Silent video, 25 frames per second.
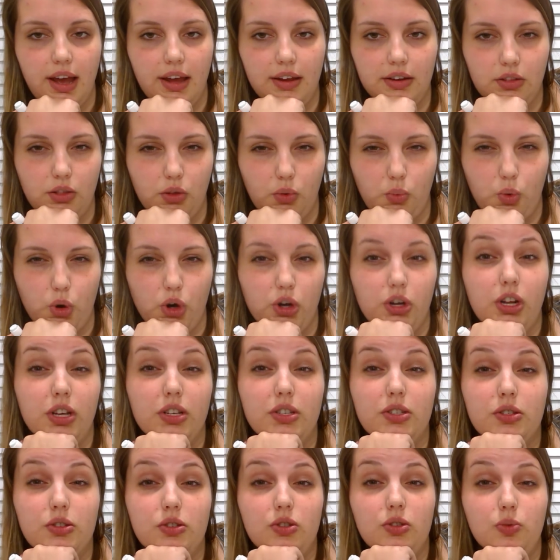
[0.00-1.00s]
add the word
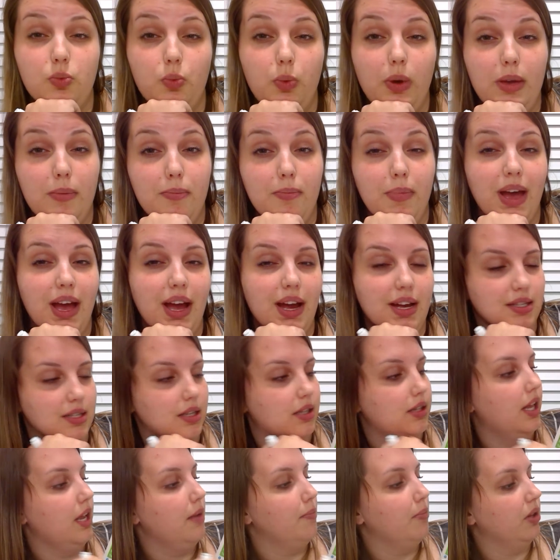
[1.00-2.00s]
swim as
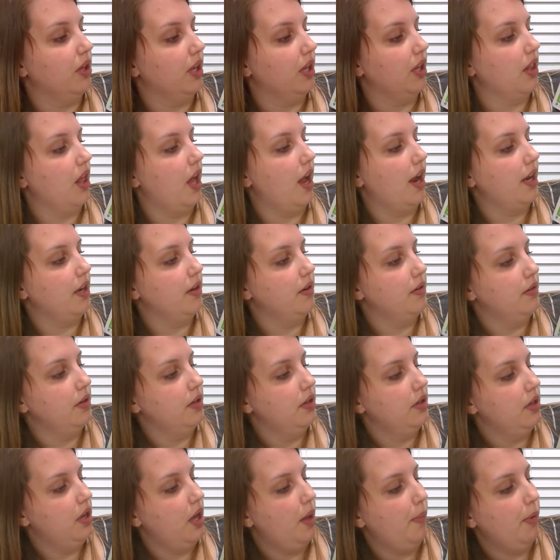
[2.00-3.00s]
a labeling line.
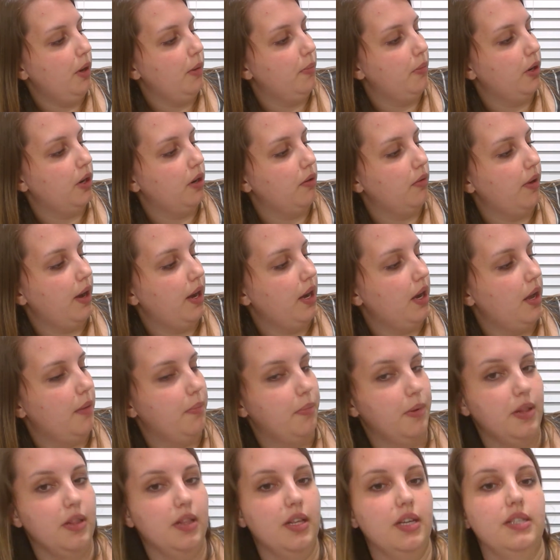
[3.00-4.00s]
I'm going to put it right
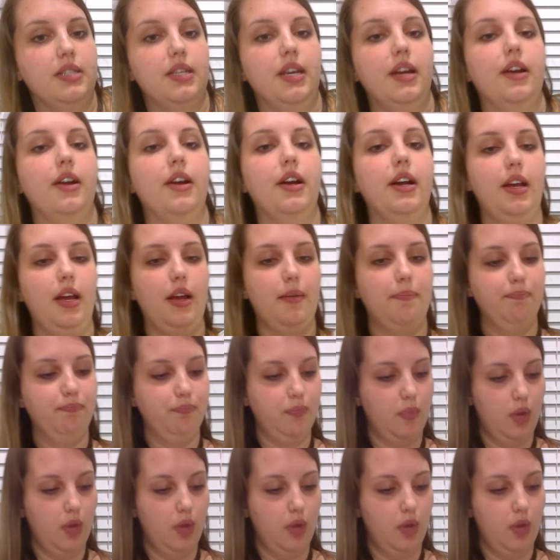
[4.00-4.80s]
up in this area.